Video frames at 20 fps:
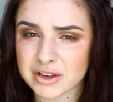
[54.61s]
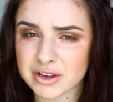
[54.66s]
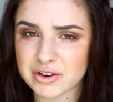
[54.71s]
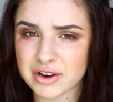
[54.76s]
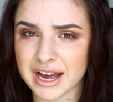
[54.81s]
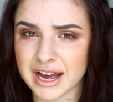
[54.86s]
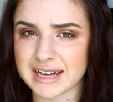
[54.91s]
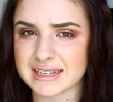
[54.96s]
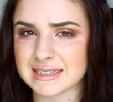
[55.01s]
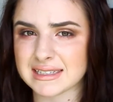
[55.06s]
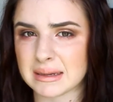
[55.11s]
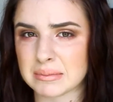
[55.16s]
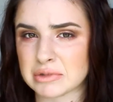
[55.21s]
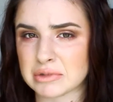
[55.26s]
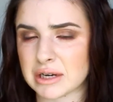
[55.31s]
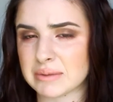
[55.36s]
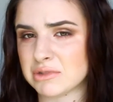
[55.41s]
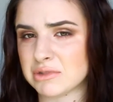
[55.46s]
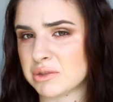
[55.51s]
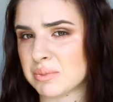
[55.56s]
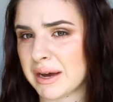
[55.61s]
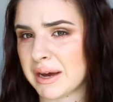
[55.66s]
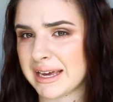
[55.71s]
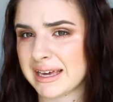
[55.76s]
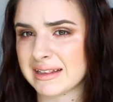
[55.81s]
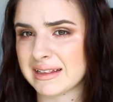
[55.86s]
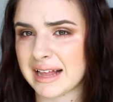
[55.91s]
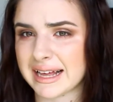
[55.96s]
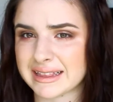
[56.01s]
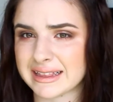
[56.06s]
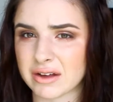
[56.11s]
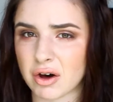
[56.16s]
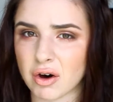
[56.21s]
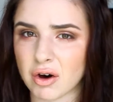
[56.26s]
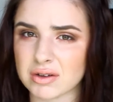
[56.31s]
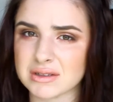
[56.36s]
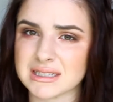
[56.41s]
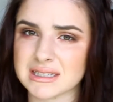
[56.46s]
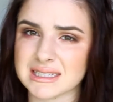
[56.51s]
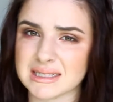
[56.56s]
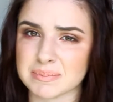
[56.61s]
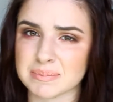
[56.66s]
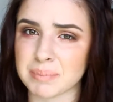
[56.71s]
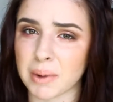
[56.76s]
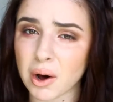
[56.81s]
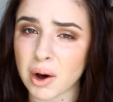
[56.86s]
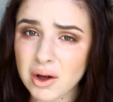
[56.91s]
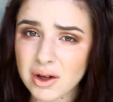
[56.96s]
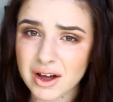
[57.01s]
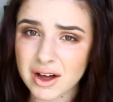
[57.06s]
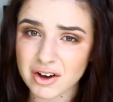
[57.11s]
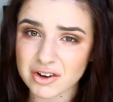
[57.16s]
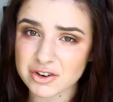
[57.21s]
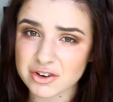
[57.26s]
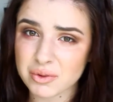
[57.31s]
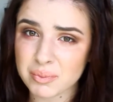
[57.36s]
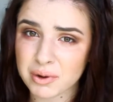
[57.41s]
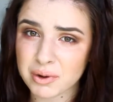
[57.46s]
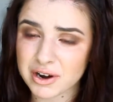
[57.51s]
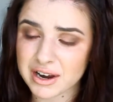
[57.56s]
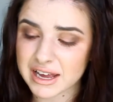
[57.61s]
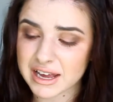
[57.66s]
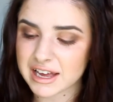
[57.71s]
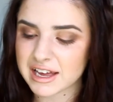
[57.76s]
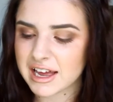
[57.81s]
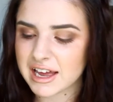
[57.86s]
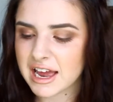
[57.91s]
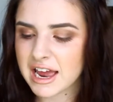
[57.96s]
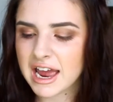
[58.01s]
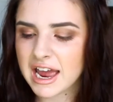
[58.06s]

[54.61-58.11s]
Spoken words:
you know how sometimes you might get like the odd spot on your body.